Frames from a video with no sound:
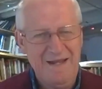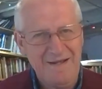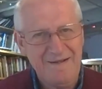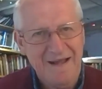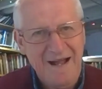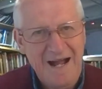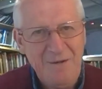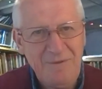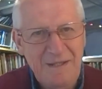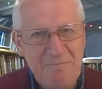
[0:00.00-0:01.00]
Uh, I
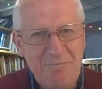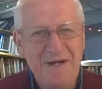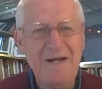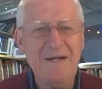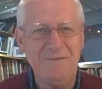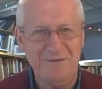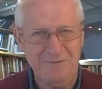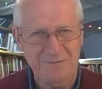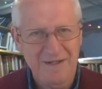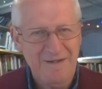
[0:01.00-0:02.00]
will empower
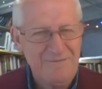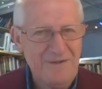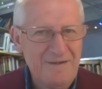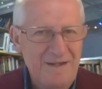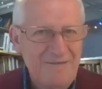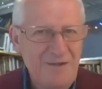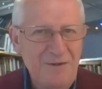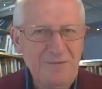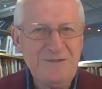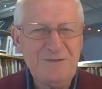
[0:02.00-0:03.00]
you. The, the
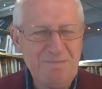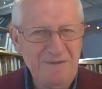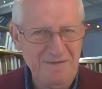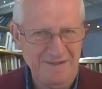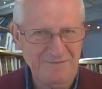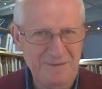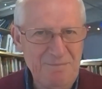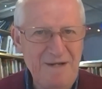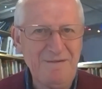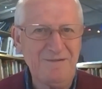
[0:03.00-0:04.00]
Holy Spirit, the
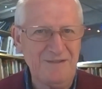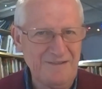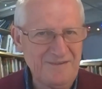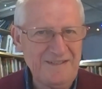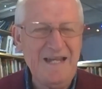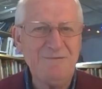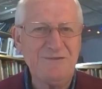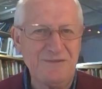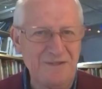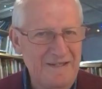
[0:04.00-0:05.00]
Paraclete, the
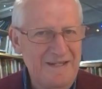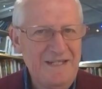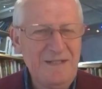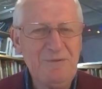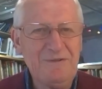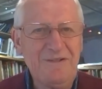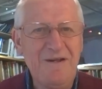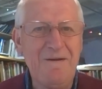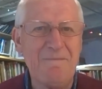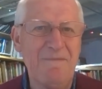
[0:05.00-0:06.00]
Counselor, He will
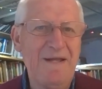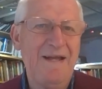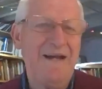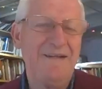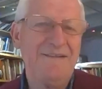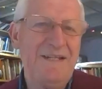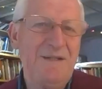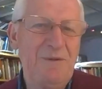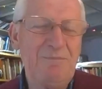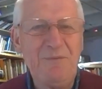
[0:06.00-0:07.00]
come and He
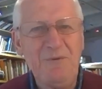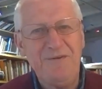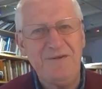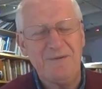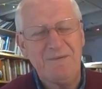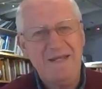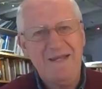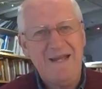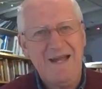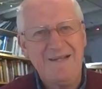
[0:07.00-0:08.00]
will be with you
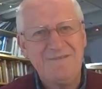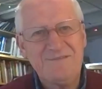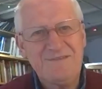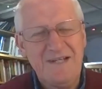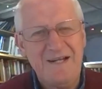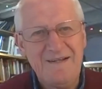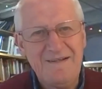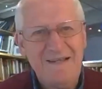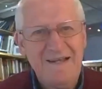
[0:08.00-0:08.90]
and uh,